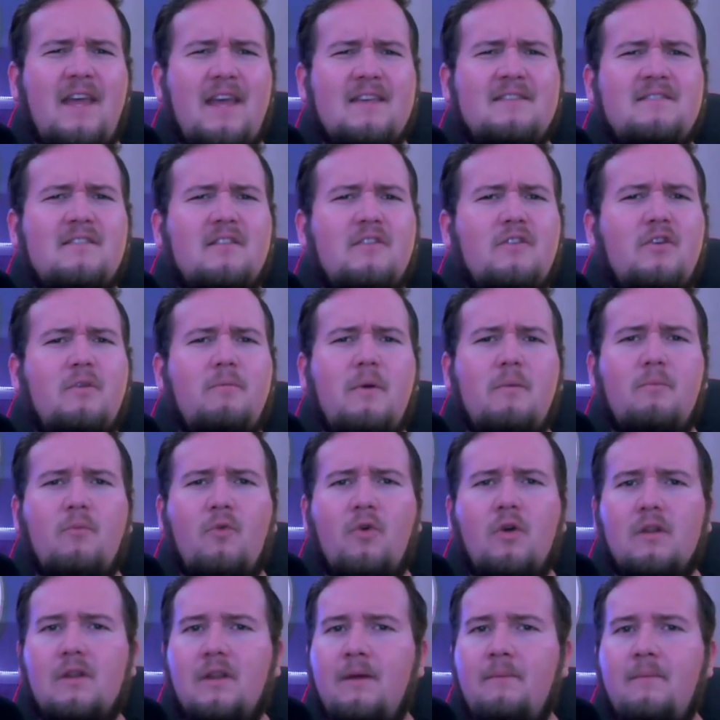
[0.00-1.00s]
is a little bit
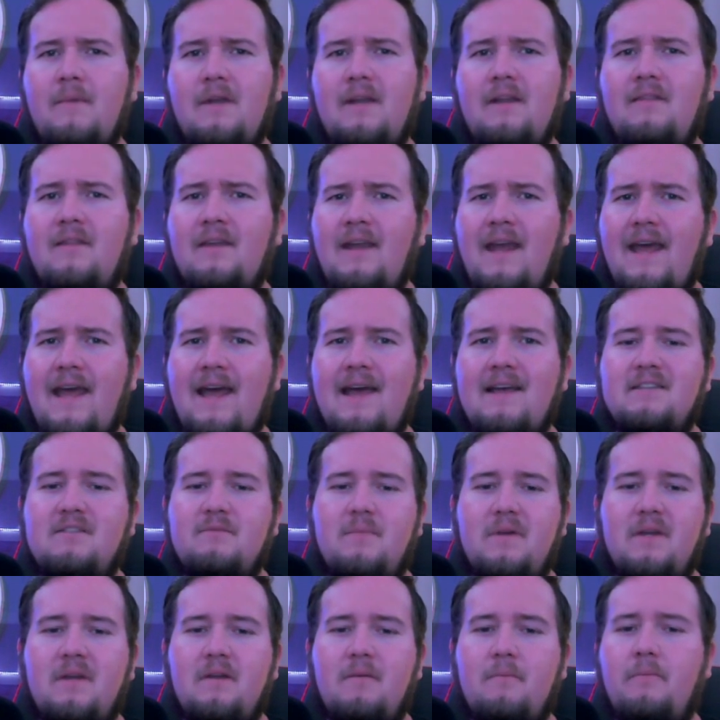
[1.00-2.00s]
more limited than has
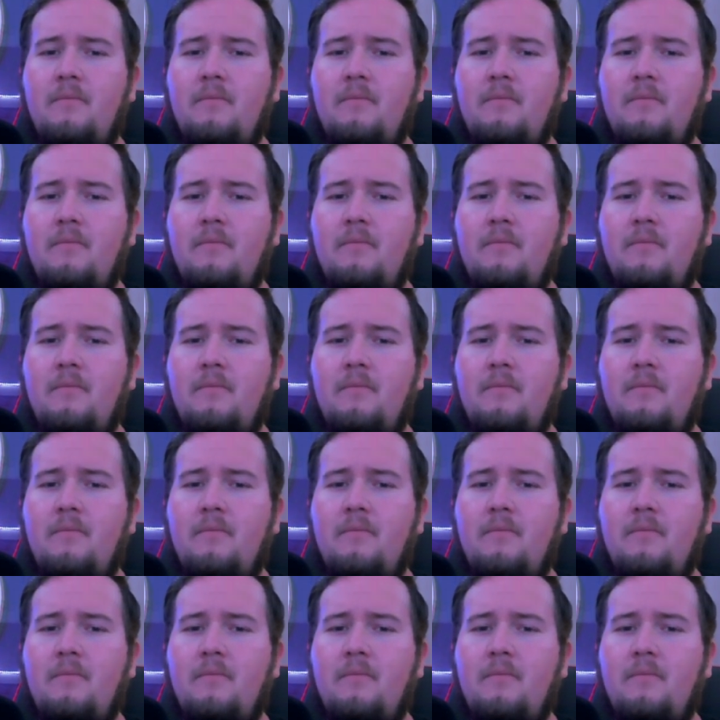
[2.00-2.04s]
been,